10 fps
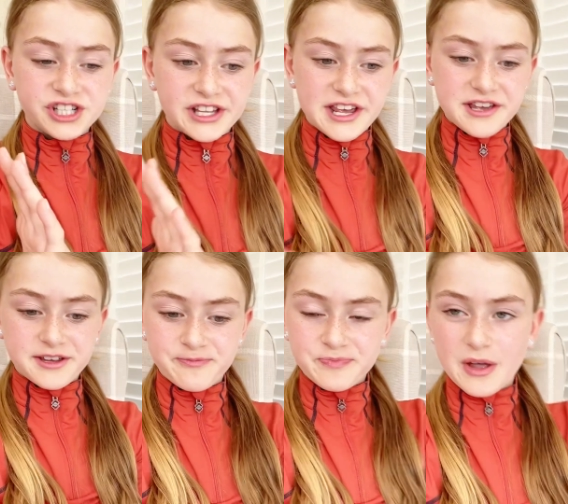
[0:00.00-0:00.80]

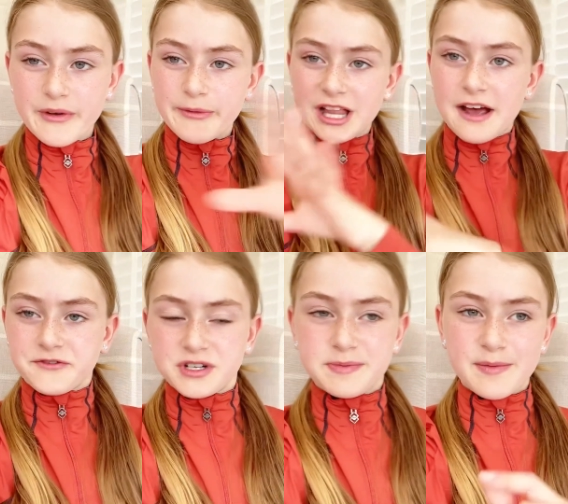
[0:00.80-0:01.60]
like we will
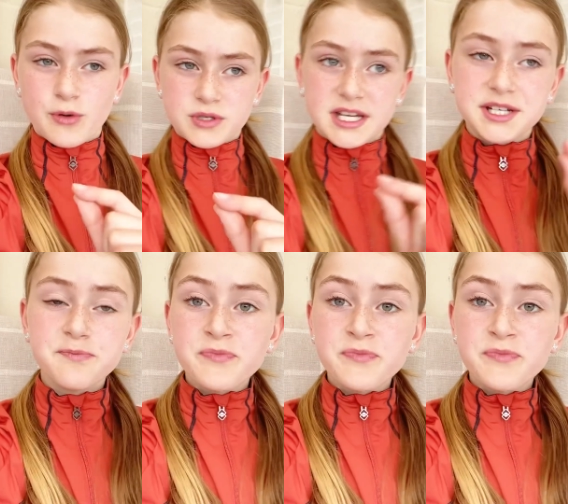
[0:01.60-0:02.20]
after it's been posted.